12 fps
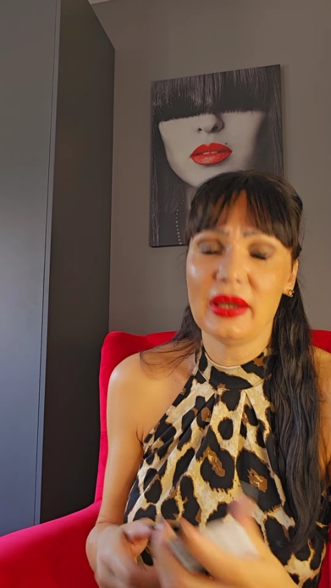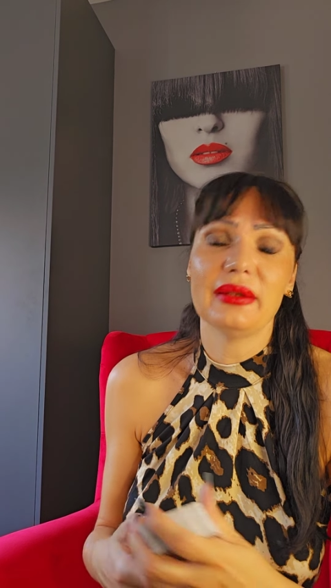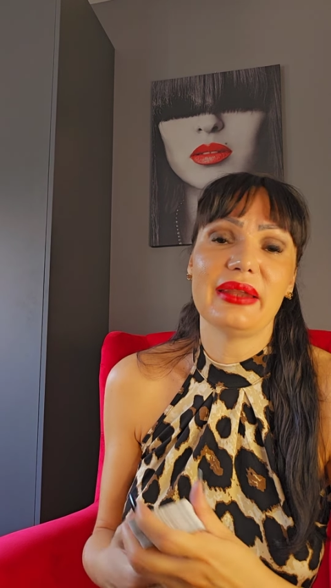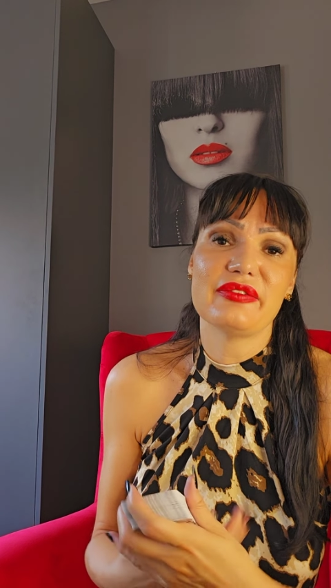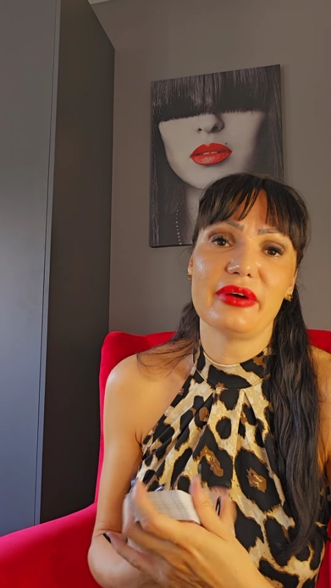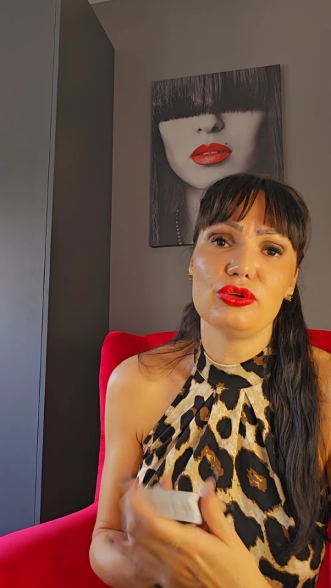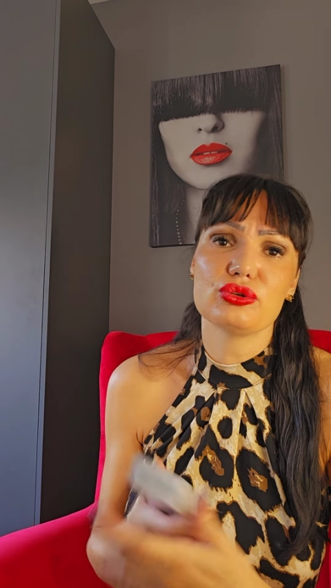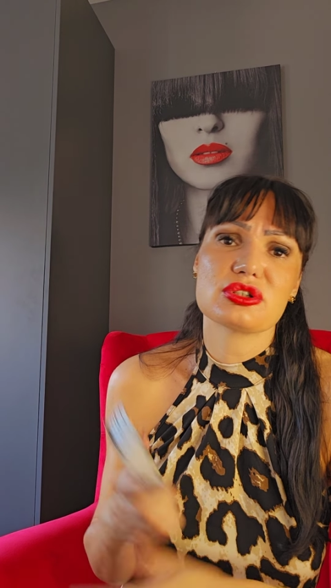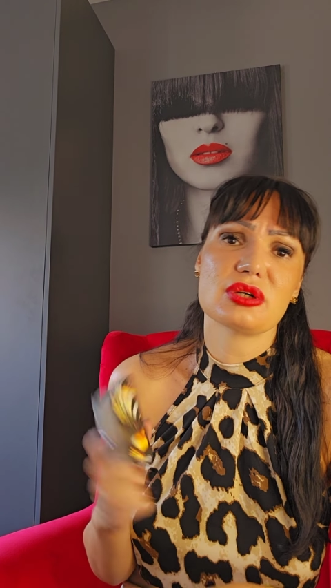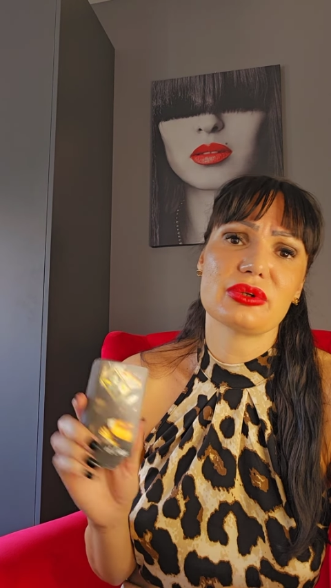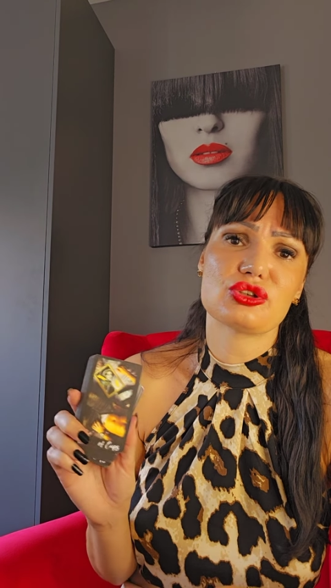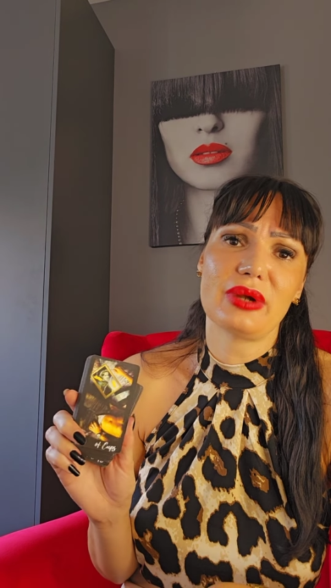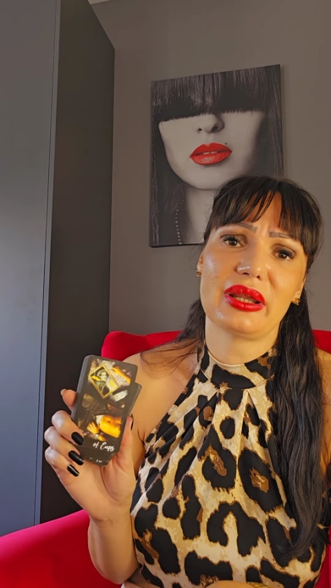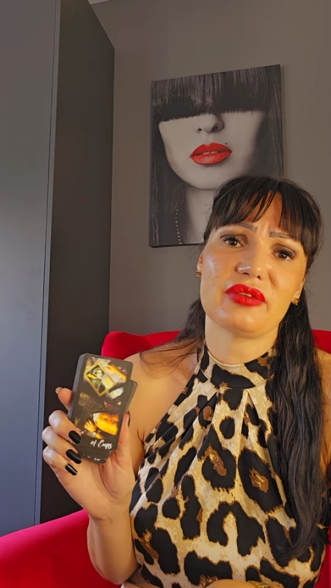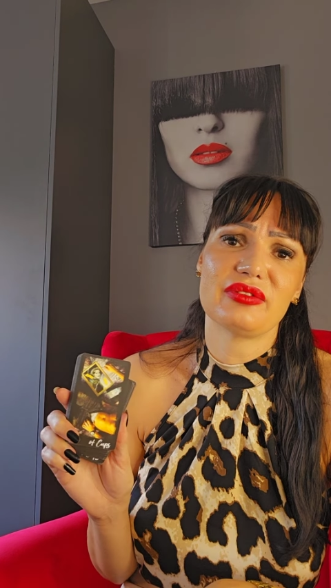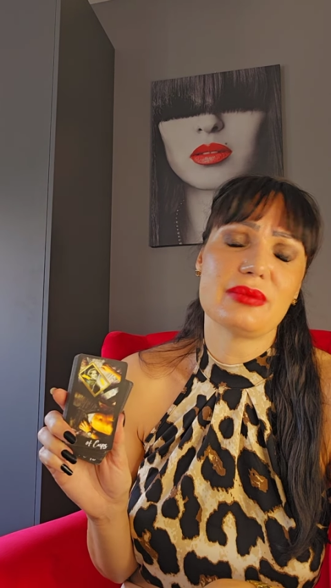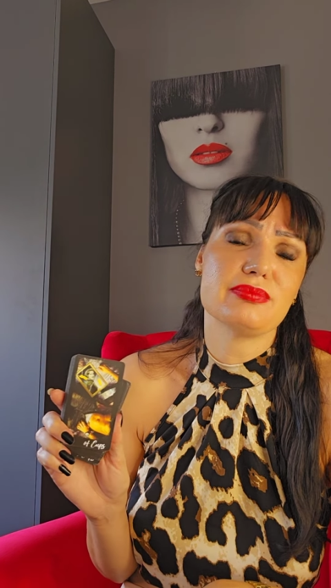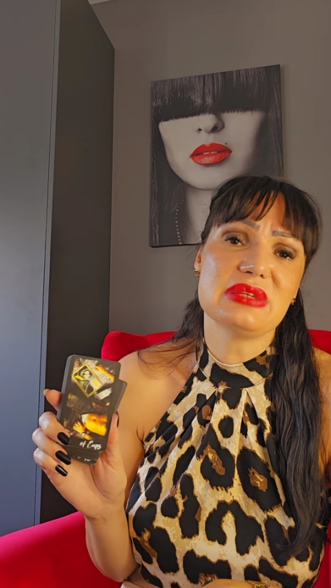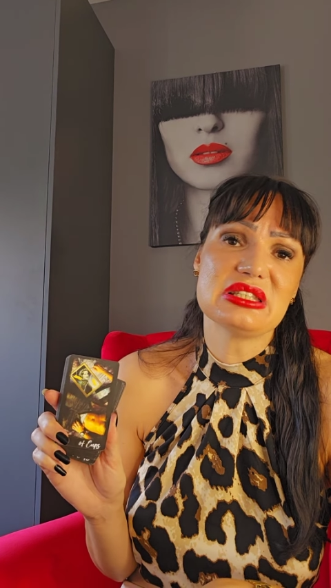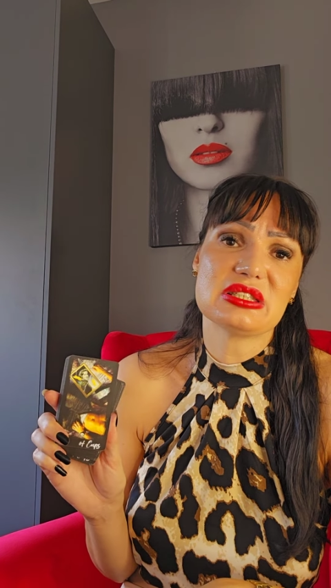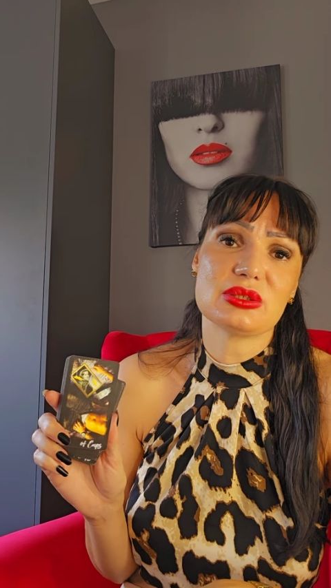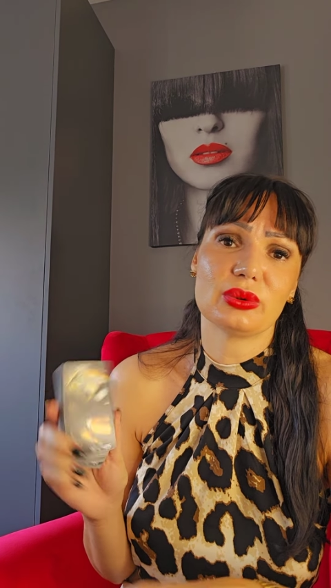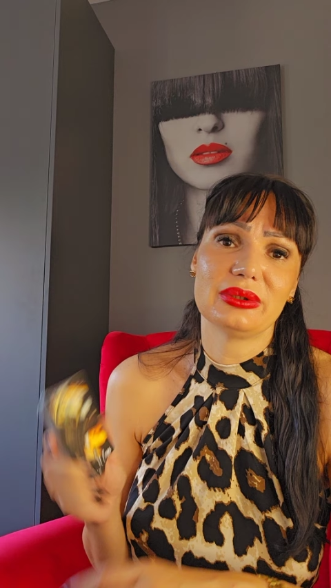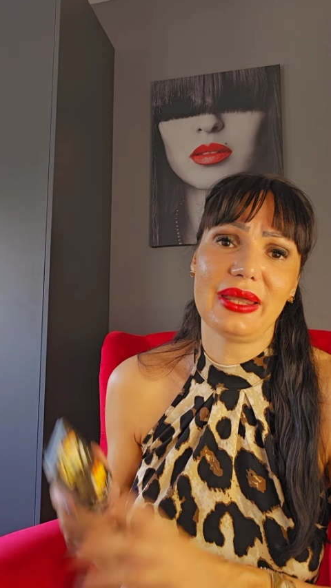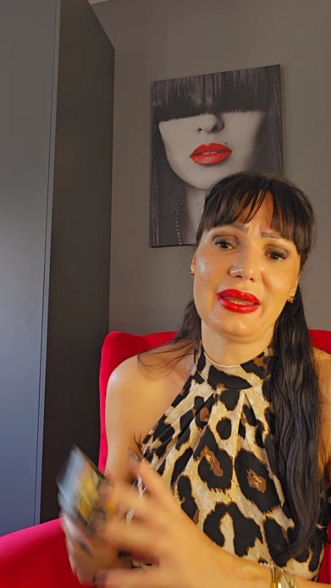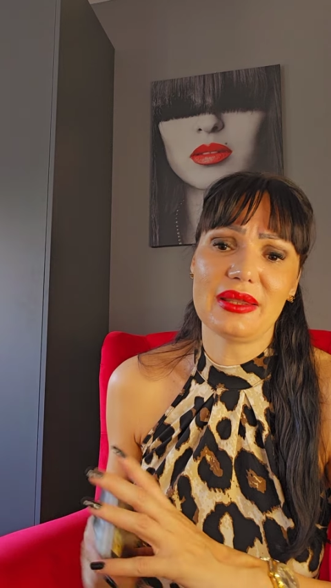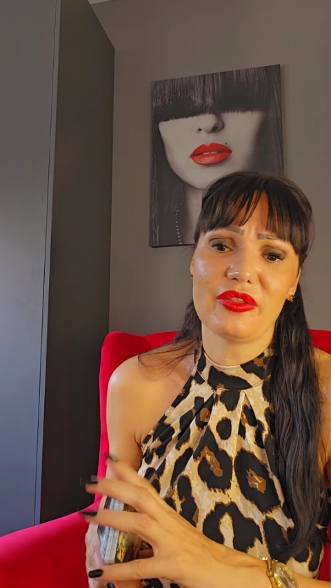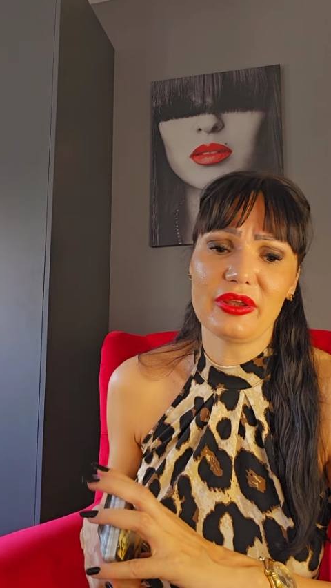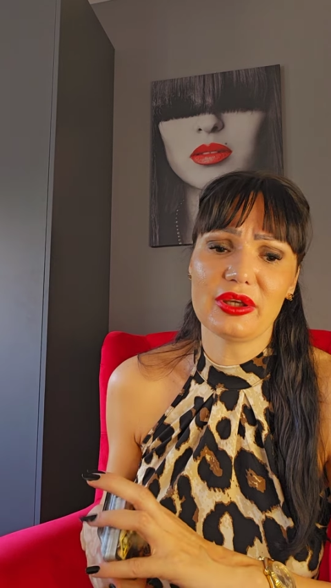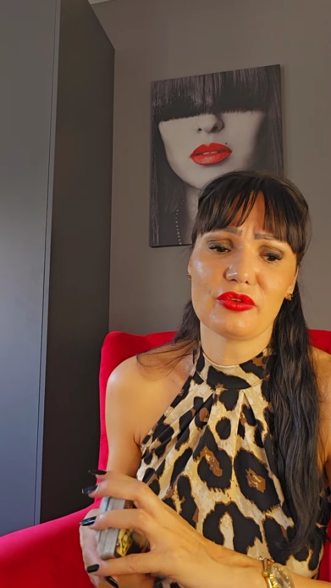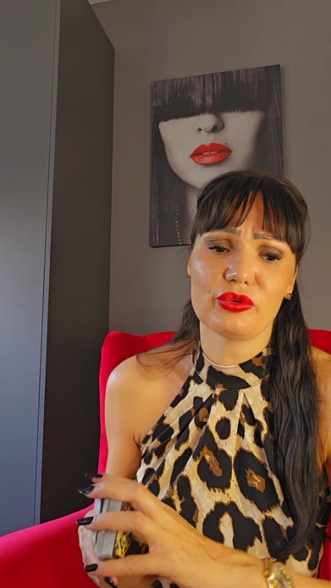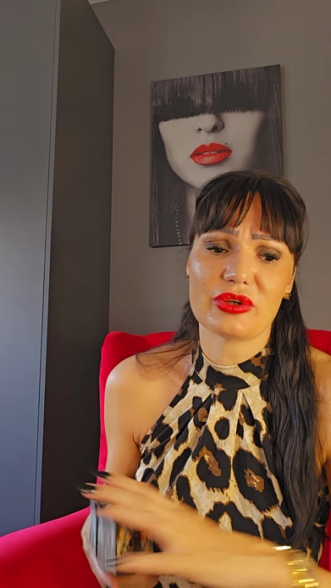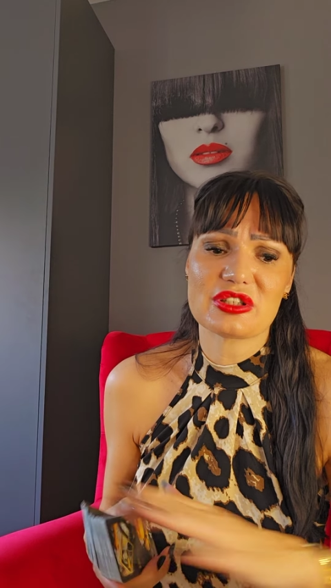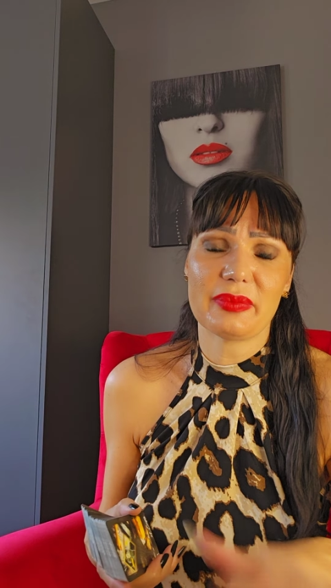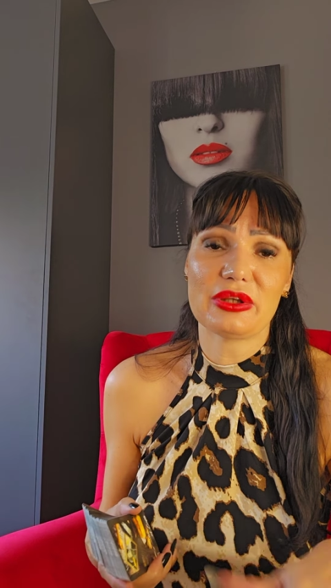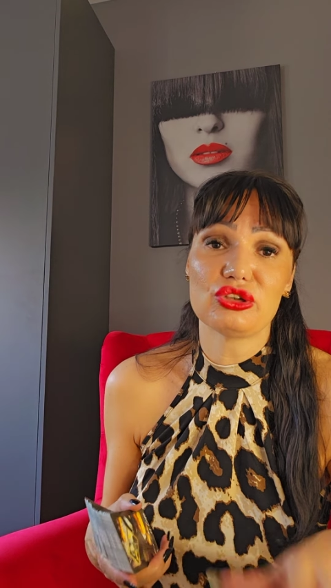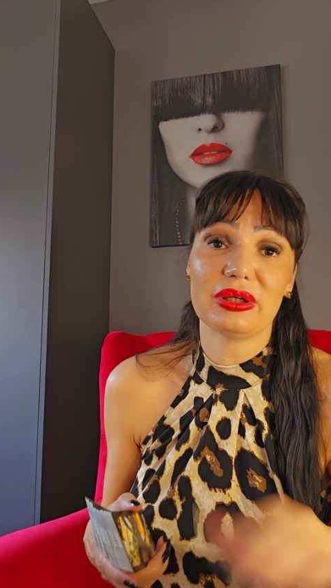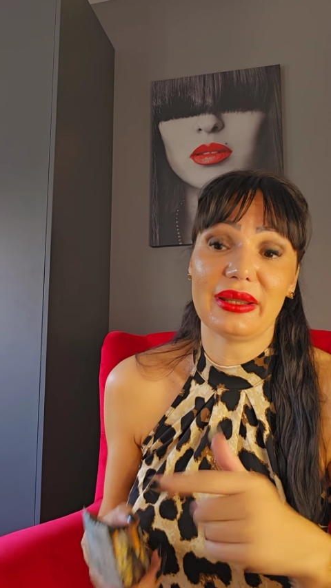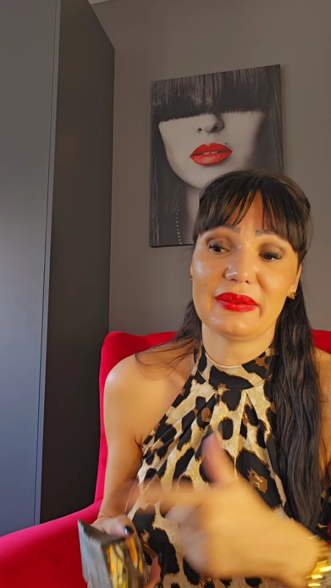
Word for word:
Speaker 1: They found you so attractive. They miss you. They think of you, especially at